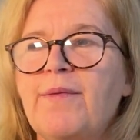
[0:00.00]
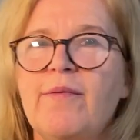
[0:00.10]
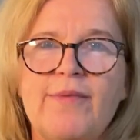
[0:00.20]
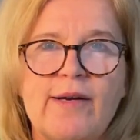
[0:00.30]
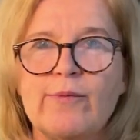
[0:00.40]

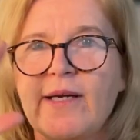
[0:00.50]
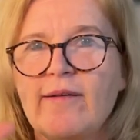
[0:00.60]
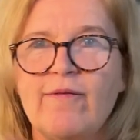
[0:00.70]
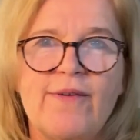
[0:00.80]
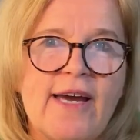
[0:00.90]
Then
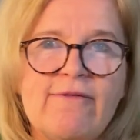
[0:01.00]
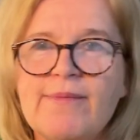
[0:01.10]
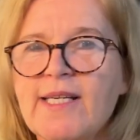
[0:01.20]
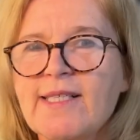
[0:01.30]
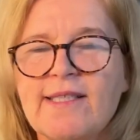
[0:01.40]
5
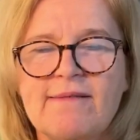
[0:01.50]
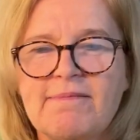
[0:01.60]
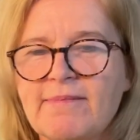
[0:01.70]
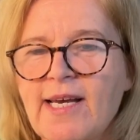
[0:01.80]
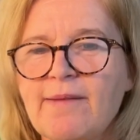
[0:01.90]
minutes
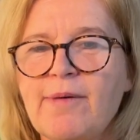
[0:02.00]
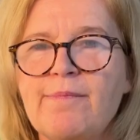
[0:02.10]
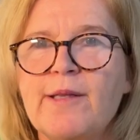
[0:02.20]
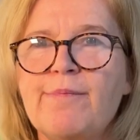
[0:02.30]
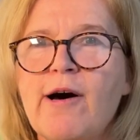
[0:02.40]
type
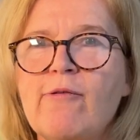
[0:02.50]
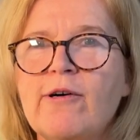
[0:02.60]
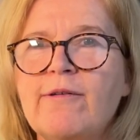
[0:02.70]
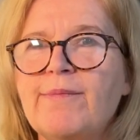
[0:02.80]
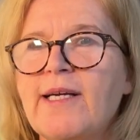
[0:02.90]
up the
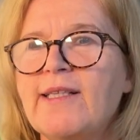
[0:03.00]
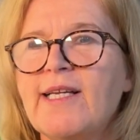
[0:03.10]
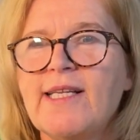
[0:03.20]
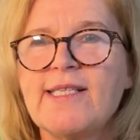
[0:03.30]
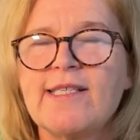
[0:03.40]
poem, and
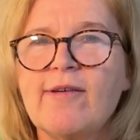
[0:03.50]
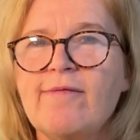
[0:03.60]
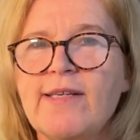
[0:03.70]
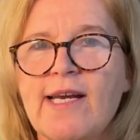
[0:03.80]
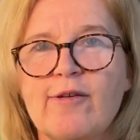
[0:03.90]
then they still
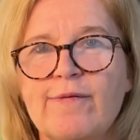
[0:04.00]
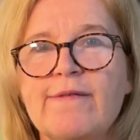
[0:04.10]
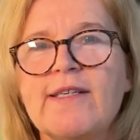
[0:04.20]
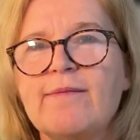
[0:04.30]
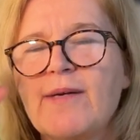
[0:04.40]
have 10 or
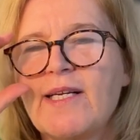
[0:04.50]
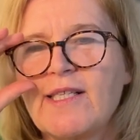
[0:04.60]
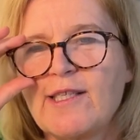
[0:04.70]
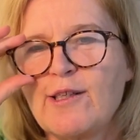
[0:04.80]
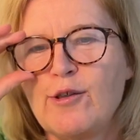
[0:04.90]
15
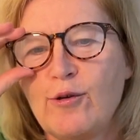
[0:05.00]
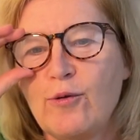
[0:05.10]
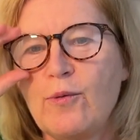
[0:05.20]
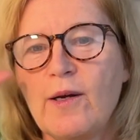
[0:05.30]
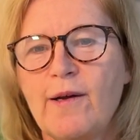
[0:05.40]
minutes
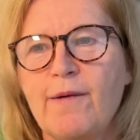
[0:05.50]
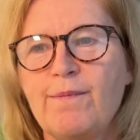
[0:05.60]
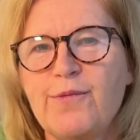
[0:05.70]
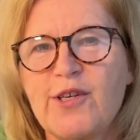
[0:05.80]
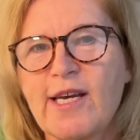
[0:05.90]
to
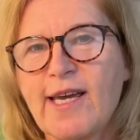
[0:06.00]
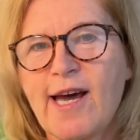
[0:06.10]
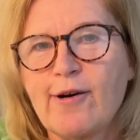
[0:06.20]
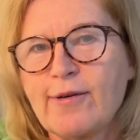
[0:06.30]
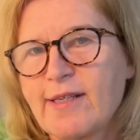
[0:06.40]
check
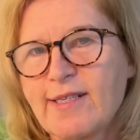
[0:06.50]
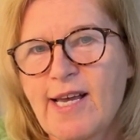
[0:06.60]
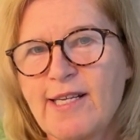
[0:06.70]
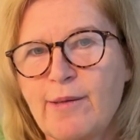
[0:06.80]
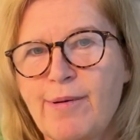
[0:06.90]
out,
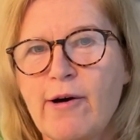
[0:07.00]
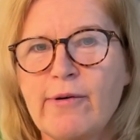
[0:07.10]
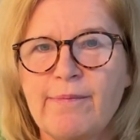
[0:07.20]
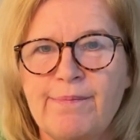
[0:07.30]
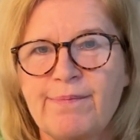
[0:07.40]
sign the
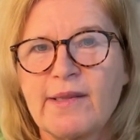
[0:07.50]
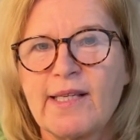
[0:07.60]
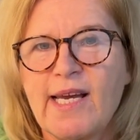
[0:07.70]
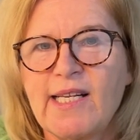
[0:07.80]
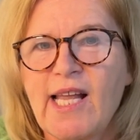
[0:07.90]
poem,
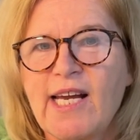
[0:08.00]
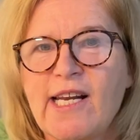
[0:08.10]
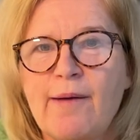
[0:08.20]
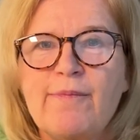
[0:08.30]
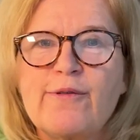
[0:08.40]
and line
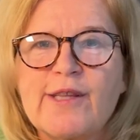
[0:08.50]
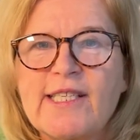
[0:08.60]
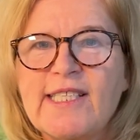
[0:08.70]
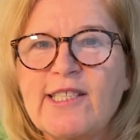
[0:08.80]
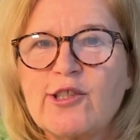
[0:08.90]
up for the
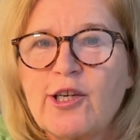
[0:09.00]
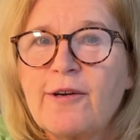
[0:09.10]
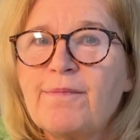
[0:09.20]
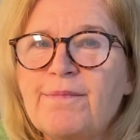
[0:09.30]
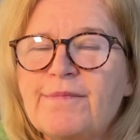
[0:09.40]
teacher.
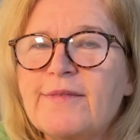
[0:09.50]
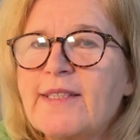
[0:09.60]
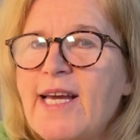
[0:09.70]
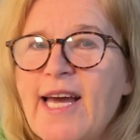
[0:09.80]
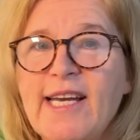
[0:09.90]

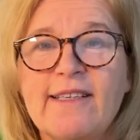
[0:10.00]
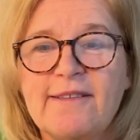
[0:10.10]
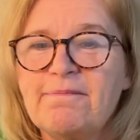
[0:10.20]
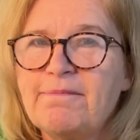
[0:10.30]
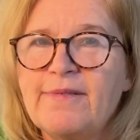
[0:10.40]
And
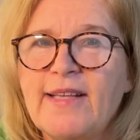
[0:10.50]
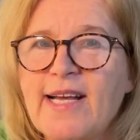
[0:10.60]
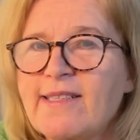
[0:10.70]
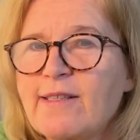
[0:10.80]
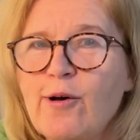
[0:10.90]

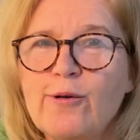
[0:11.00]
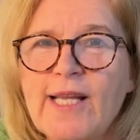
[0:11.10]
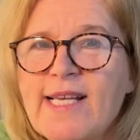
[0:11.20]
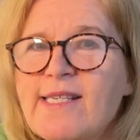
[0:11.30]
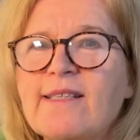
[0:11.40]
that's the whole
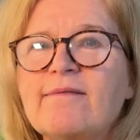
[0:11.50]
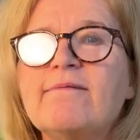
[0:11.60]
lesson.